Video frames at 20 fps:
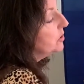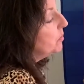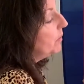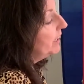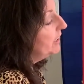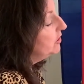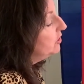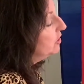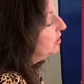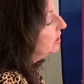of
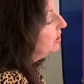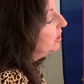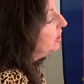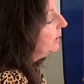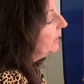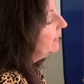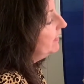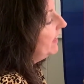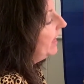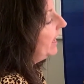ways you can look
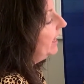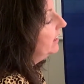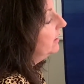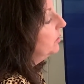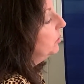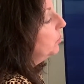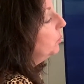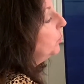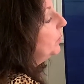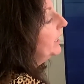at that.
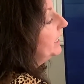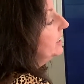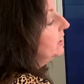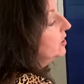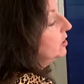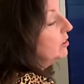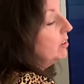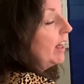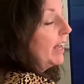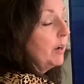We could
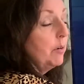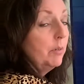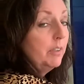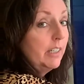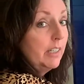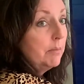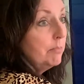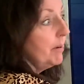do like we did